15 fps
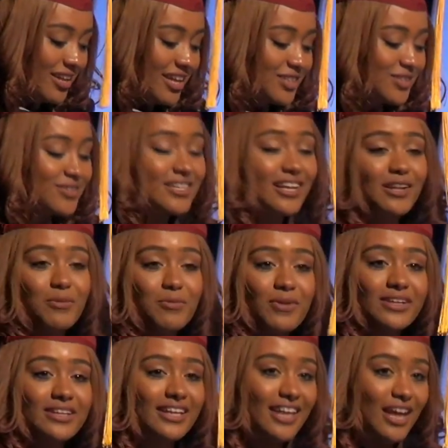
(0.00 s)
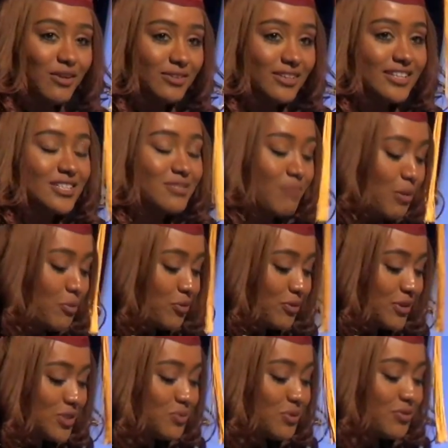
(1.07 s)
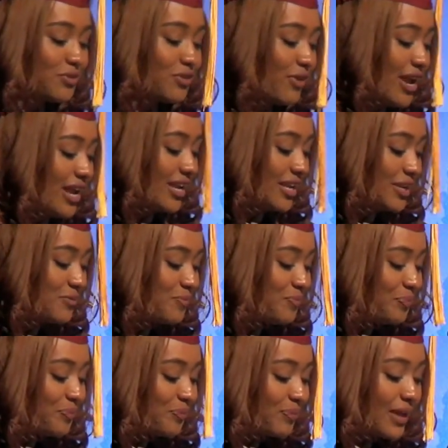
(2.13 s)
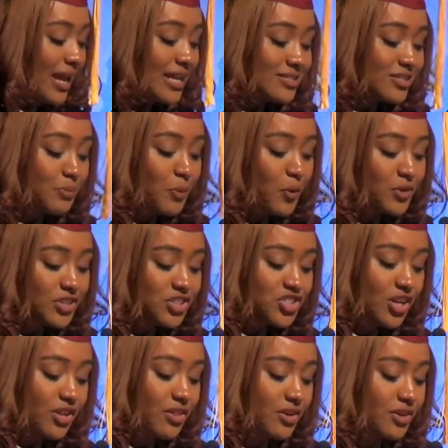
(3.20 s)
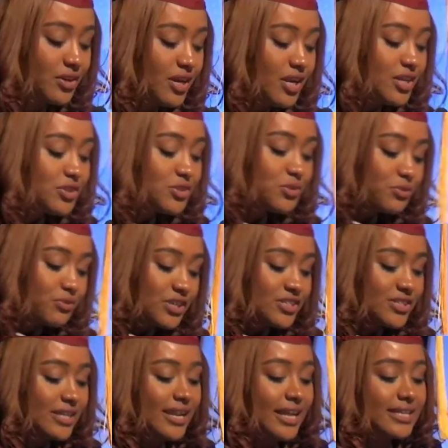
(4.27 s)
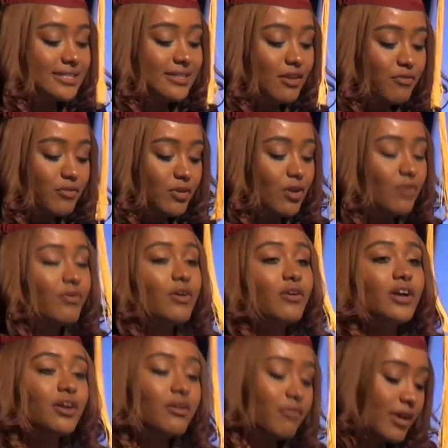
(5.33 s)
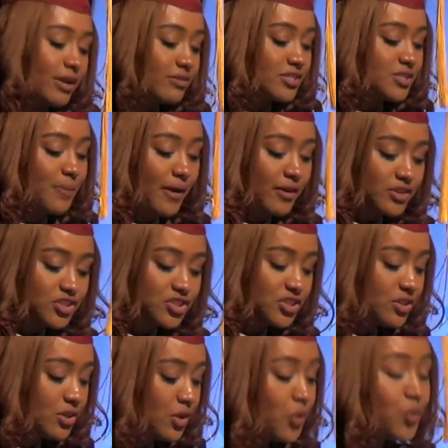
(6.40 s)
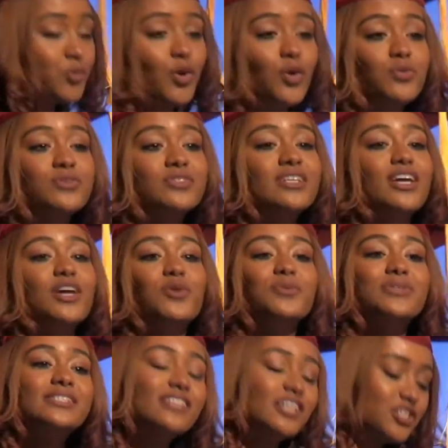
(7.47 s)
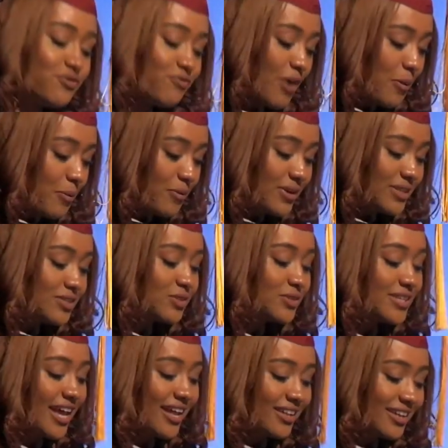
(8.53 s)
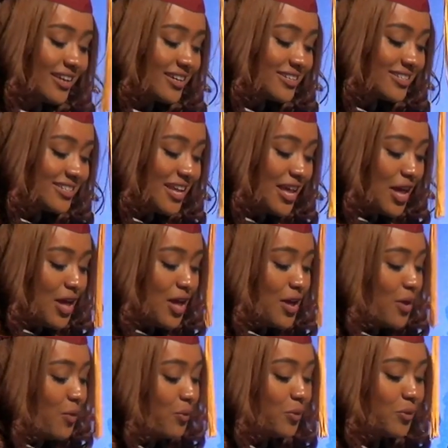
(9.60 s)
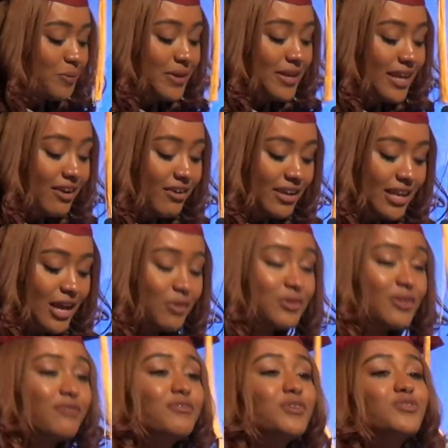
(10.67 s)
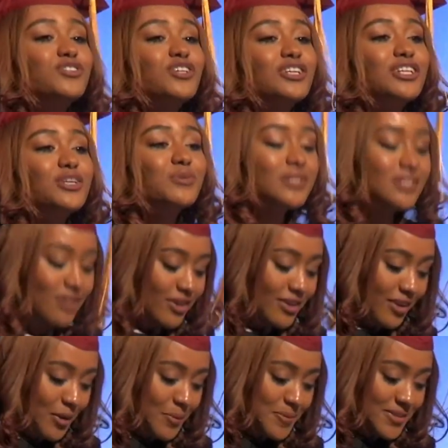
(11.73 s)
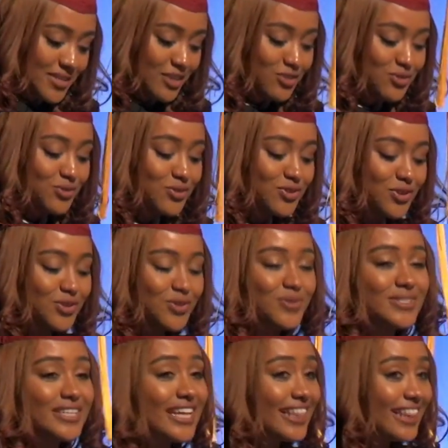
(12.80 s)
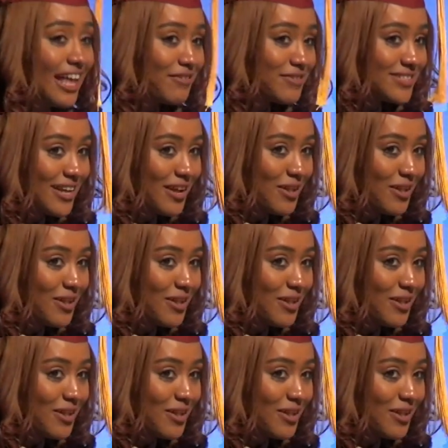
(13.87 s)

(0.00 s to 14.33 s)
to celebrate the countless memories we've created. And support each other to reach the next level of our career aspiration. Who knows, with such vibrant hotel years, we will be hearing out the future new startups into introducing lifestyle